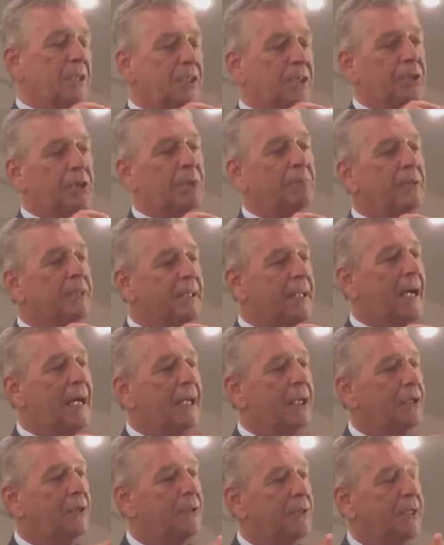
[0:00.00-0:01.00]
Sermon
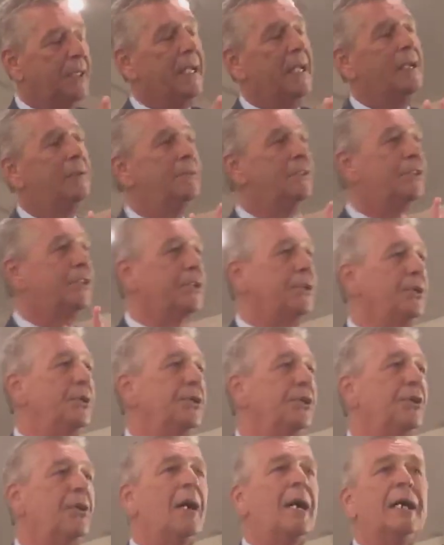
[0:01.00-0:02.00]
title today was
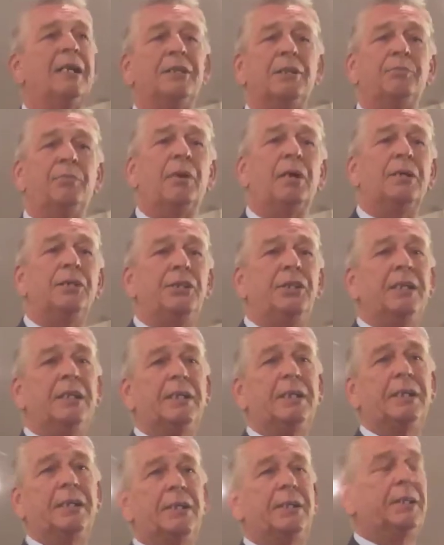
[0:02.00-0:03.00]
Turn Your Eyes Upon
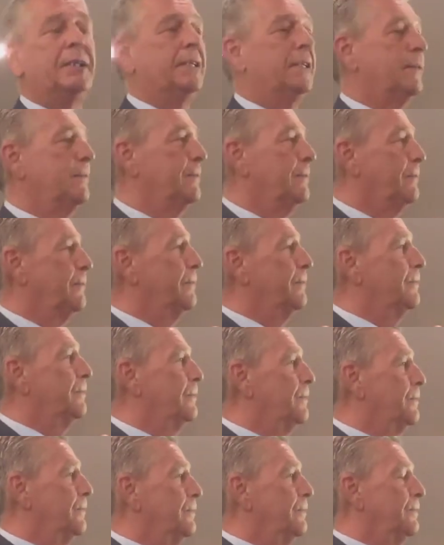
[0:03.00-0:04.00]
Jesus. Mm-hmm.
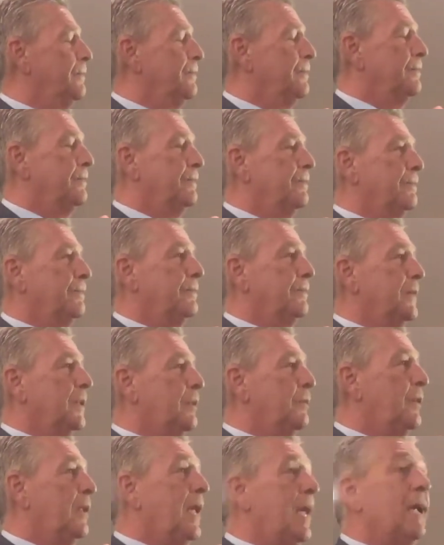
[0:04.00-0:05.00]

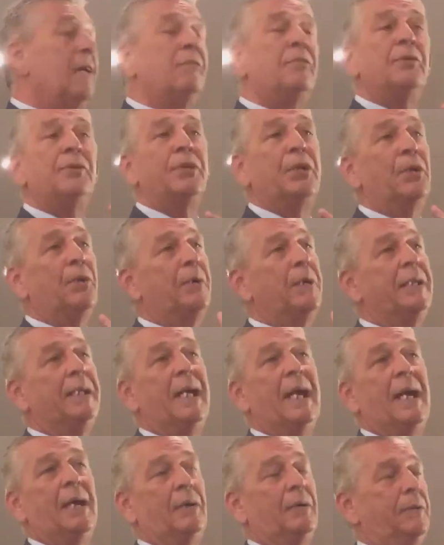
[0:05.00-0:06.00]
Whenever you're in
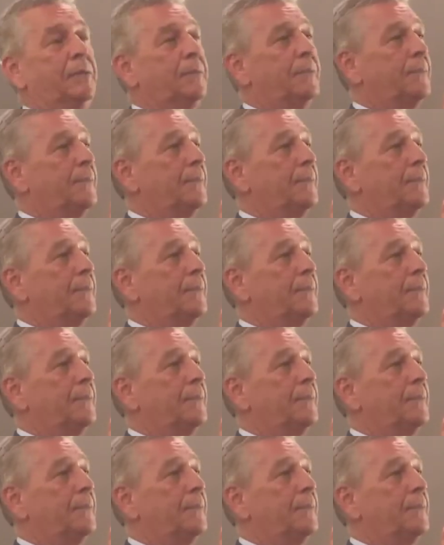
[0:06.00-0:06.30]
doubt